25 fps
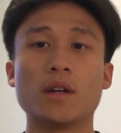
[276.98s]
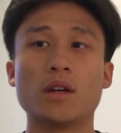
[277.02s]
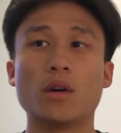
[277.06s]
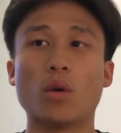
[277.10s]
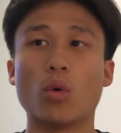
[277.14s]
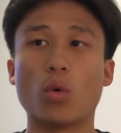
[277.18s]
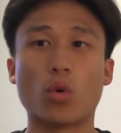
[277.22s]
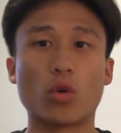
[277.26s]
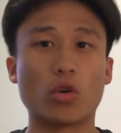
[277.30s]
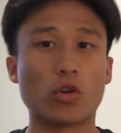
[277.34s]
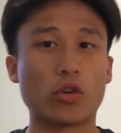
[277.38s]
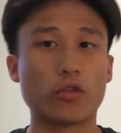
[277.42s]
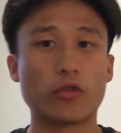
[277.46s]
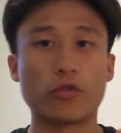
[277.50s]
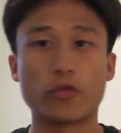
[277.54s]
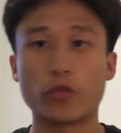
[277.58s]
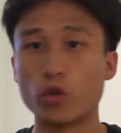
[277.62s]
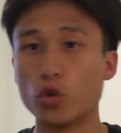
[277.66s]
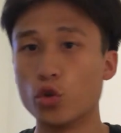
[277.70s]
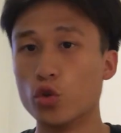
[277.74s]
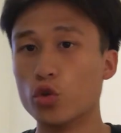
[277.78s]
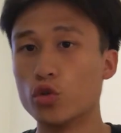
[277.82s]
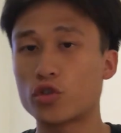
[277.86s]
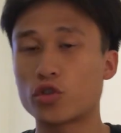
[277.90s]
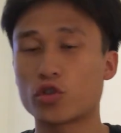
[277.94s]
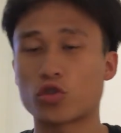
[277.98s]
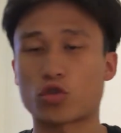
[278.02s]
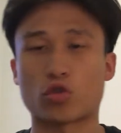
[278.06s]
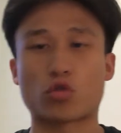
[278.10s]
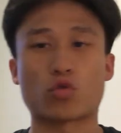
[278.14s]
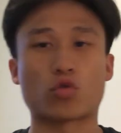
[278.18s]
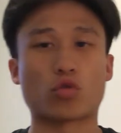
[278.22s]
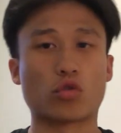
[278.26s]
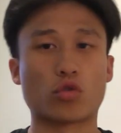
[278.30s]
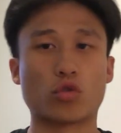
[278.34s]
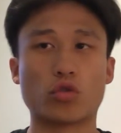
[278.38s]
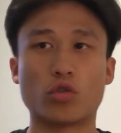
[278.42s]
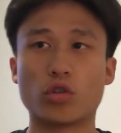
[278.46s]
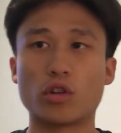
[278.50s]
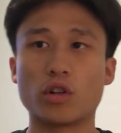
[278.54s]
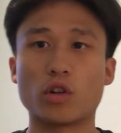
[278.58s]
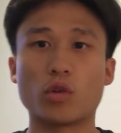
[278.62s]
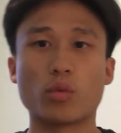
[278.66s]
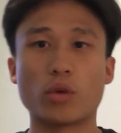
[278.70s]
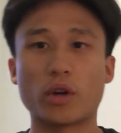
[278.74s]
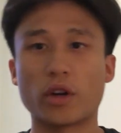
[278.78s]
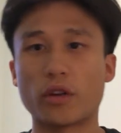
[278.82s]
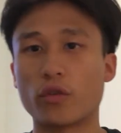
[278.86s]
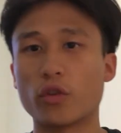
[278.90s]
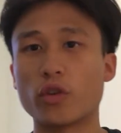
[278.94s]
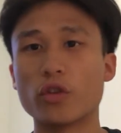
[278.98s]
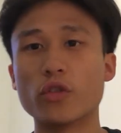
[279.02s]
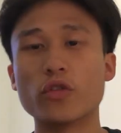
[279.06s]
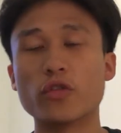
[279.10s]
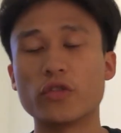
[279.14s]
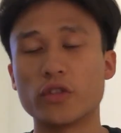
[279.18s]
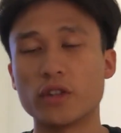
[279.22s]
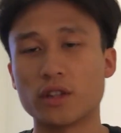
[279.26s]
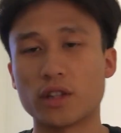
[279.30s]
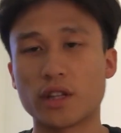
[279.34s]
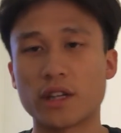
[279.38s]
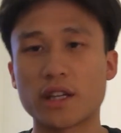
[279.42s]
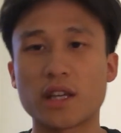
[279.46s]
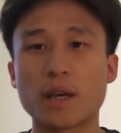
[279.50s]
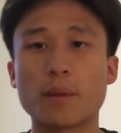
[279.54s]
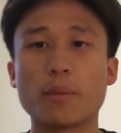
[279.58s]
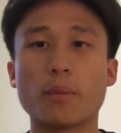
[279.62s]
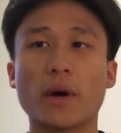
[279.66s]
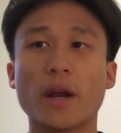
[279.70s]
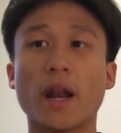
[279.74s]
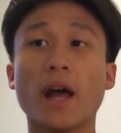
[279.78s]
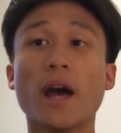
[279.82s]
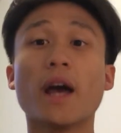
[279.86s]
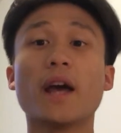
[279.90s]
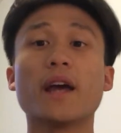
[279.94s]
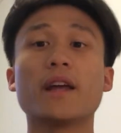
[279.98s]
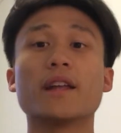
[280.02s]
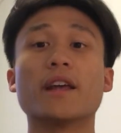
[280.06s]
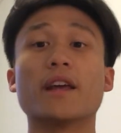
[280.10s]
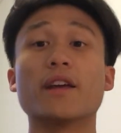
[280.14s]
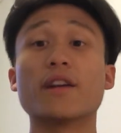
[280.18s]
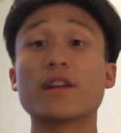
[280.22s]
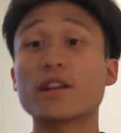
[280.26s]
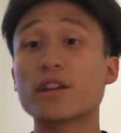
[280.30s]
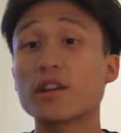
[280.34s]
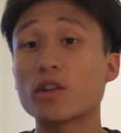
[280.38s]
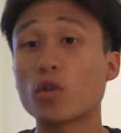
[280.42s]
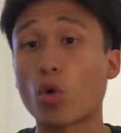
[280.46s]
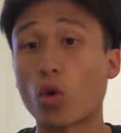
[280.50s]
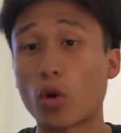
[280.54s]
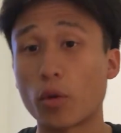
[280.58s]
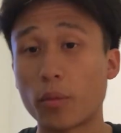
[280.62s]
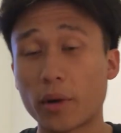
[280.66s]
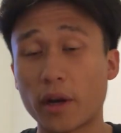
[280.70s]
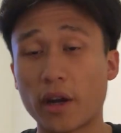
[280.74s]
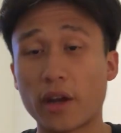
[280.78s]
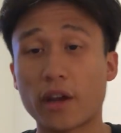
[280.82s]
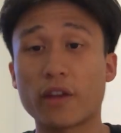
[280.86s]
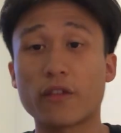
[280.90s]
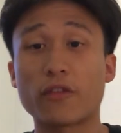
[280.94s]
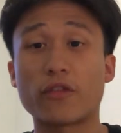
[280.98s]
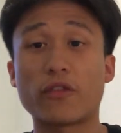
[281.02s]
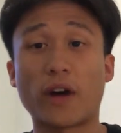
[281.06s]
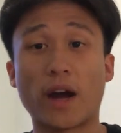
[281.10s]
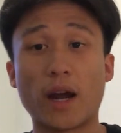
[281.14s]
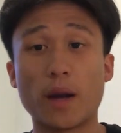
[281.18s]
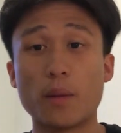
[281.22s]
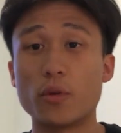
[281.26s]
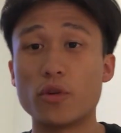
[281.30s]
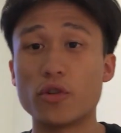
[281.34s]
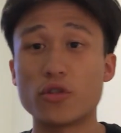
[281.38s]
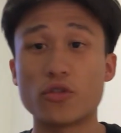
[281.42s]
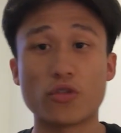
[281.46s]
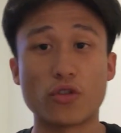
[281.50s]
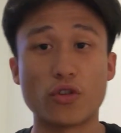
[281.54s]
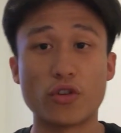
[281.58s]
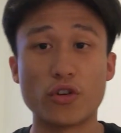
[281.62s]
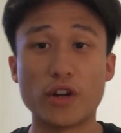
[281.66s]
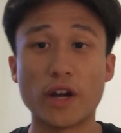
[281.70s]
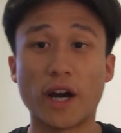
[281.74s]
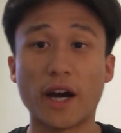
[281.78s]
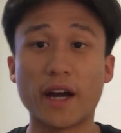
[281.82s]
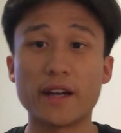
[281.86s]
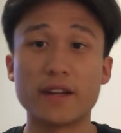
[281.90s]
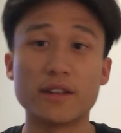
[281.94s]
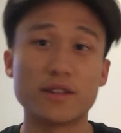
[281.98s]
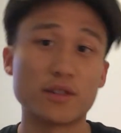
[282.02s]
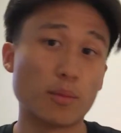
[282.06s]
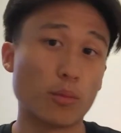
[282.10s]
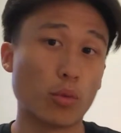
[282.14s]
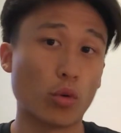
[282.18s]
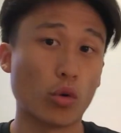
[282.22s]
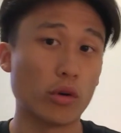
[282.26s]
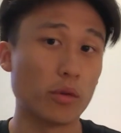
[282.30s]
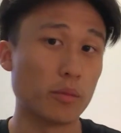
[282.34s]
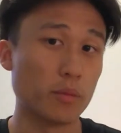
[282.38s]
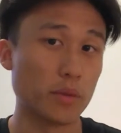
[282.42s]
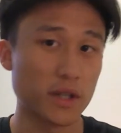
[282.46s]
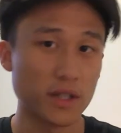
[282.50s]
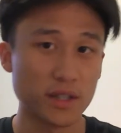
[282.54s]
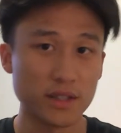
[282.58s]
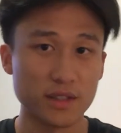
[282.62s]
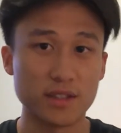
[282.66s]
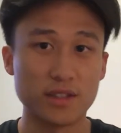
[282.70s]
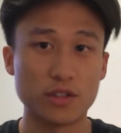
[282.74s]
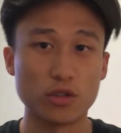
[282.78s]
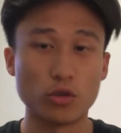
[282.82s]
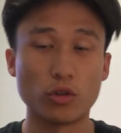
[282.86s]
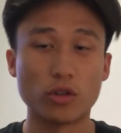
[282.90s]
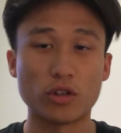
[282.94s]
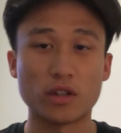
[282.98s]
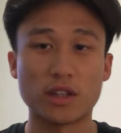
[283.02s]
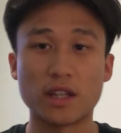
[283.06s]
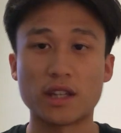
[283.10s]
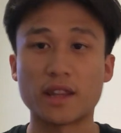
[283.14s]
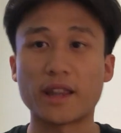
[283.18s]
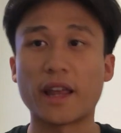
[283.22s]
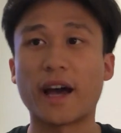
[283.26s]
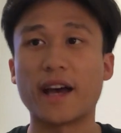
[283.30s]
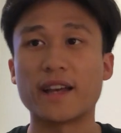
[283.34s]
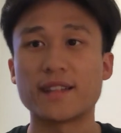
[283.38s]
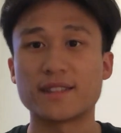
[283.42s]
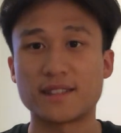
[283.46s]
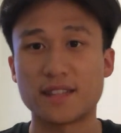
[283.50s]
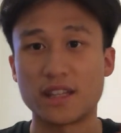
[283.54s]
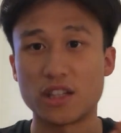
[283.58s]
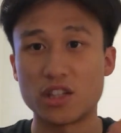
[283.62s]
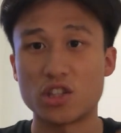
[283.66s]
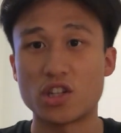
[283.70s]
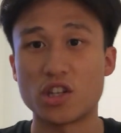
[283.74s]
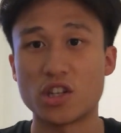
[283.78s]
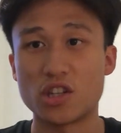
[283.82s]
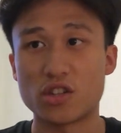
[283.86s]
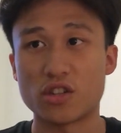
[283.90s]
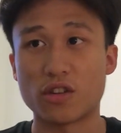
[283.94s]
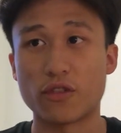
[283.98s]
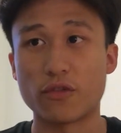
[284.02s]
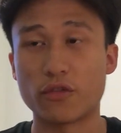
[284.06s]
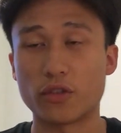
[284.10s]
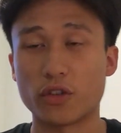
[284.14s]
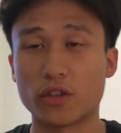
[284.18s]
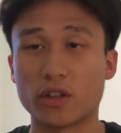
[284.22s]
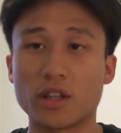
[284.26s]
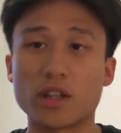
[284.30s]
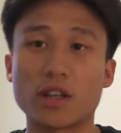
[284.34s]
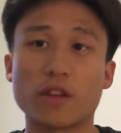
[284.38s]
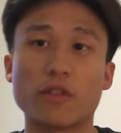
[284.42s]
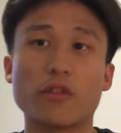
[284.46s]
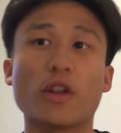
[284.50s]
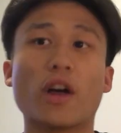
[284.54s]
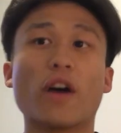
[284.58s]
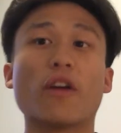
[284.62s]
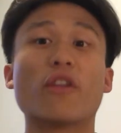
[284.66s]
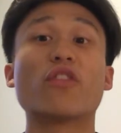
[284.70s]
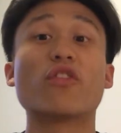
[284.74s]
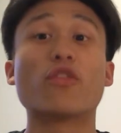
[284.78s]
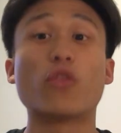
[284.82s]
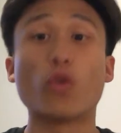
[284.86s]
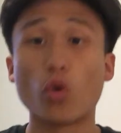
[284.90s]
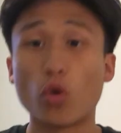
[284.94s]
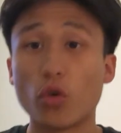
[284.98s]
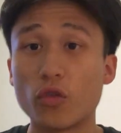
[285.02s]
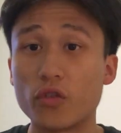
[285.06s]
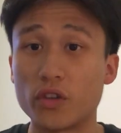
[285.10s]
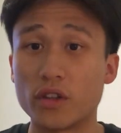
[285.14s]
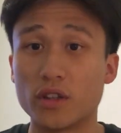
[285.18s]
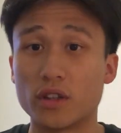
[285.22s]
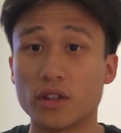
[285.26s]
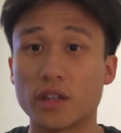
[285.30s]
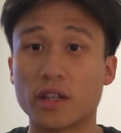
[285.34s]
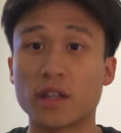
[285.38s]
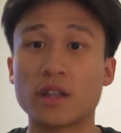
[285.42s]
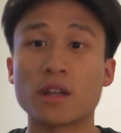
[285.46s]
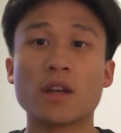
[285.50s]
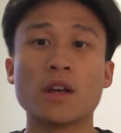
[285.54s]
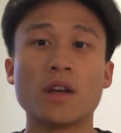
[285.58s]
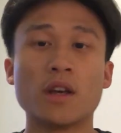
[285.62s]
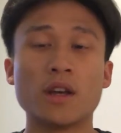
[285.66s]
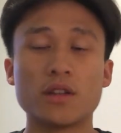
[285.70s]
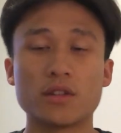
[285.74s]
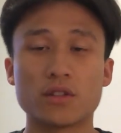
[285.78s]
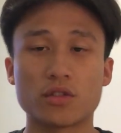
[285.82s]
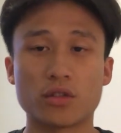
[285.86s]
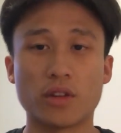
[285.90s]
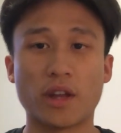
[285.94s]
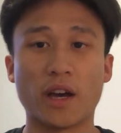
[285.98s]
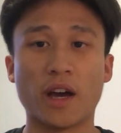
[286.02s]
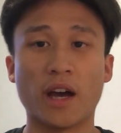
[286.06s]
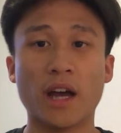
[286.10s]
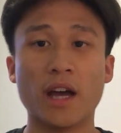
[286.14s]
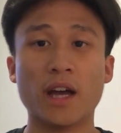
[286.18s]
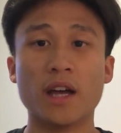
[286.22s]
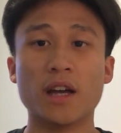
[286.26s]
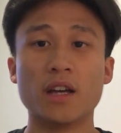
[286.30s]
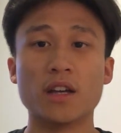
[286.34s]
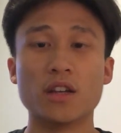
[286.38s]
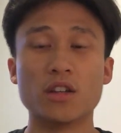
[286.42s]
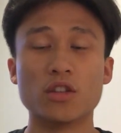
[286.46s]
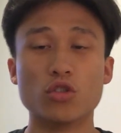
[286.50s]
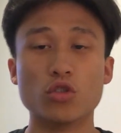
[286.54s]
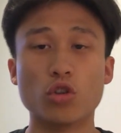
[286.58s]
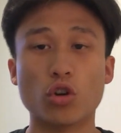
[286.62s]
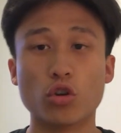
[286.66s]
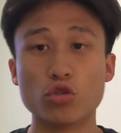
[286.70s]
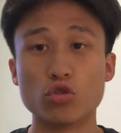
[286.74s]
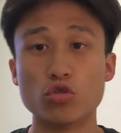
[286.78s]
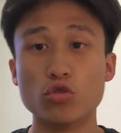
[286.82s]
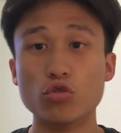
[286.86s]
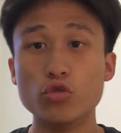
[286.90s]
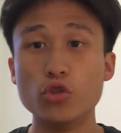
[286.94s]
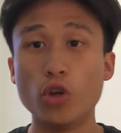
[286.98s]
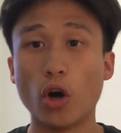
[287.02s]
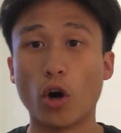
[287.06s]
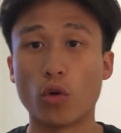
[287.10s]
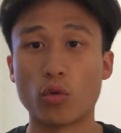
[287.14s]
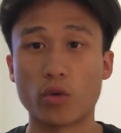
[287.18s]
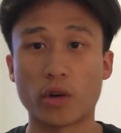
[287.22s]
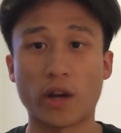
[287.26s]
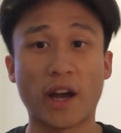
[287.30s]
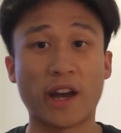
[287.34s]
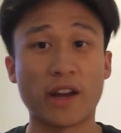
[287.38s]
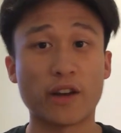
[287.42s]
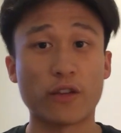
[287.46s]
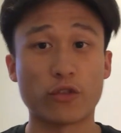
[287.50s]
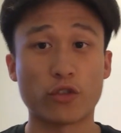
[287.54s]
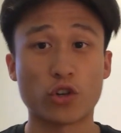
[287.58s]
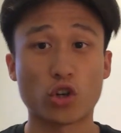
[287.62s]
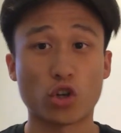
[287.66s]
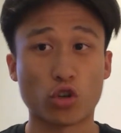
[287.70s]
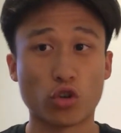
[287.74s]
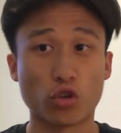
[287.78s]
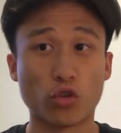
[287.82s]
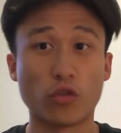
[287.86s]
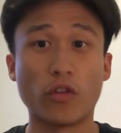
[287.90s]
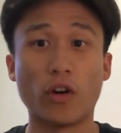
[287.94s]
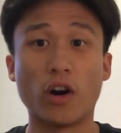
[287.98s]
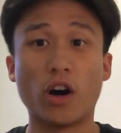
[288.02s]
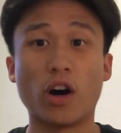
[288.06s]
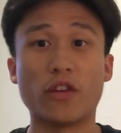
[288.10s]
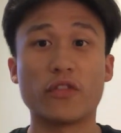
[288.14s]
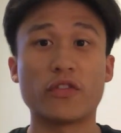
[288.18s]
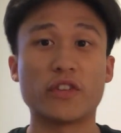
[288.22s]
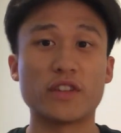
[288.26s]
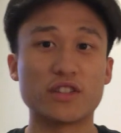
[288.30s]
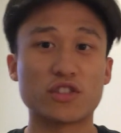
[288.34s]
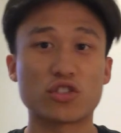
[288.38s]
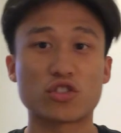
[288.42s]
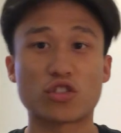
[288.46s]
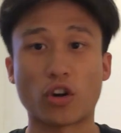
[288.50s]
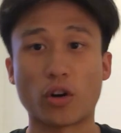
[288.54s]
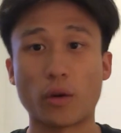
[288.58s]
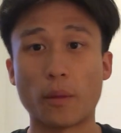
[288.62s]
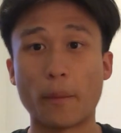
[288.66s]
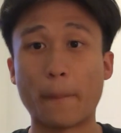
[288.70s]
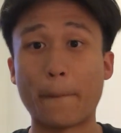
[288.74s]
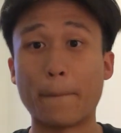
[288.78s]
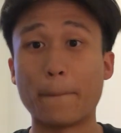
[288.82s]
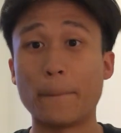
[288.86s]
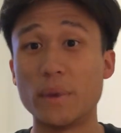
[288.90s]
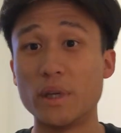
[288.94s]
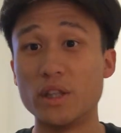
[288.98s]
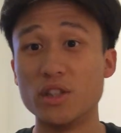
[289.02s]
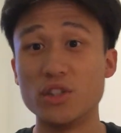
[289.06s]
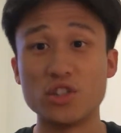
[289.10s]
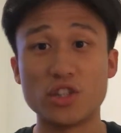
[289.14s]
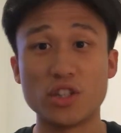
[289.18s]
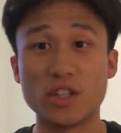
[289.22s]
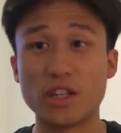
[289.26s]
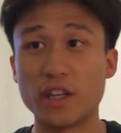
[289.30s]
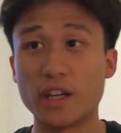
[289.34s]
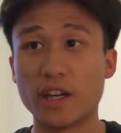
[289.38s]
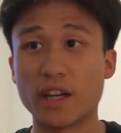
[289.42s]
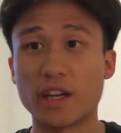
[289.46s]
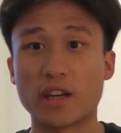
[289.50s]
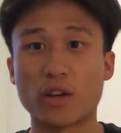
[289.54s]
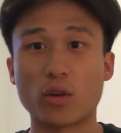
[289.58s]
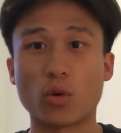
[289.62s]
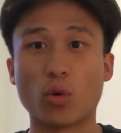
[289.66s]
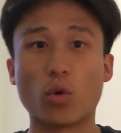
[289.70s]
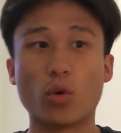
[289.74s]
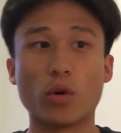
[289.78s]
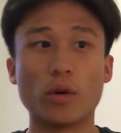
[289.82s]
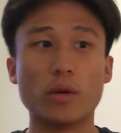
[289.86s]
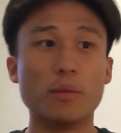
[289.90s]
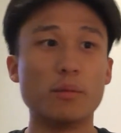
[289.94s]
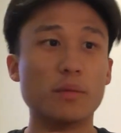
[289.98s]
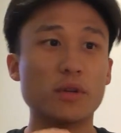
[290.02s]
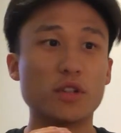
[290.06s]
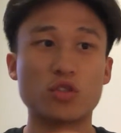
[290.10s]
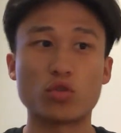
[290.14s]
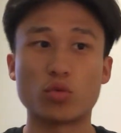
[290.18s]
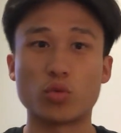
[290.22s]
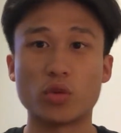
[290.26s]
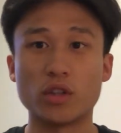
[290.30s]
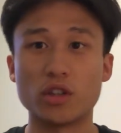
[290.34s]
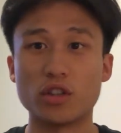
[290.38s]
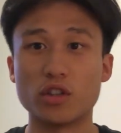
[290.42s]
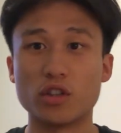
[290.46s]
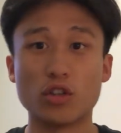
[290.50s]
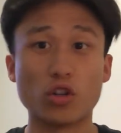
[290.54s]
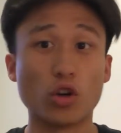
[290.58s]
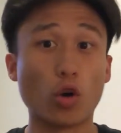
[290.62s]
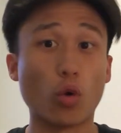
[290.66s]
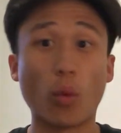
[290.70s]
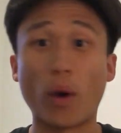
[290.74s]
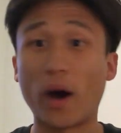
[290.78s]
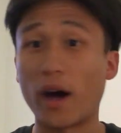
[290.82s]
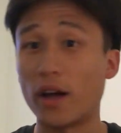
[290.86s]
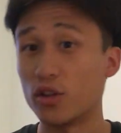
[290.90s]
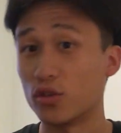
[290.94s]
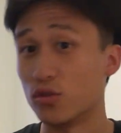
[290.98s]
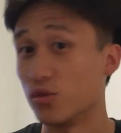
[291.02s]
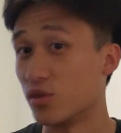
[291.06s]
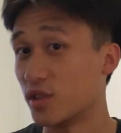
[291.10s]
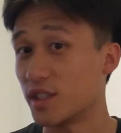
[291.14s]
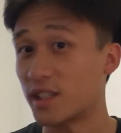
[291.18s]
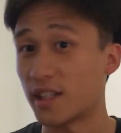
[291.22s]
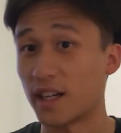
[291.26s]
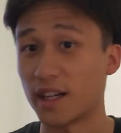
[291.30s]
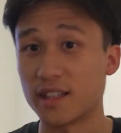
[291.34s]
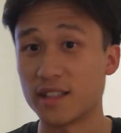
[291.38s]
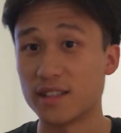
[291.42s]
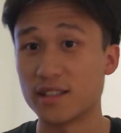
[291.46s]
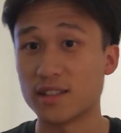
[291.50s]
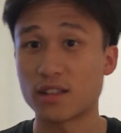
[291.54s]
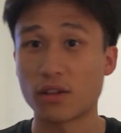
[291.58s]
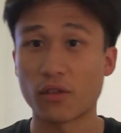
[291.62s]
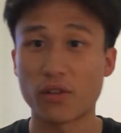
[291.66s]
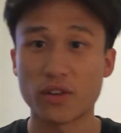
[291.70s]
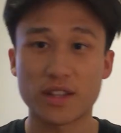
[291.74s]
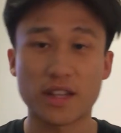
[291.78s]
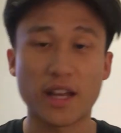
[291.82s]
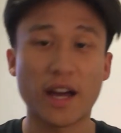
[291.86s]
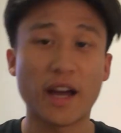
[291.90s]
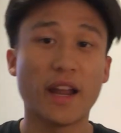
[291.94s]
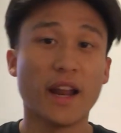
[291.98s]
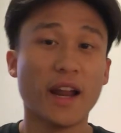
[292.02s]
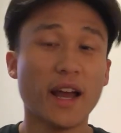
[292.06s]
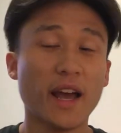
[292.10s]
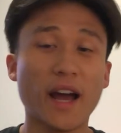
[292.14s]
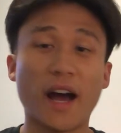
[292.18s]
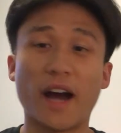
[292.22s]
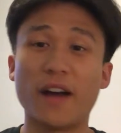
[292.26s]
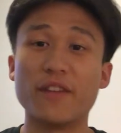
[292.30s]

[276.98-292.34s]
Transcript: or fruits or granola, whatever you feel like it. But incorporating fiber into your diet is important because you'll get that satiation feeling and that full feeling, so that you don't kind of curve off and start binge eating or in between, while you study and stuff like that.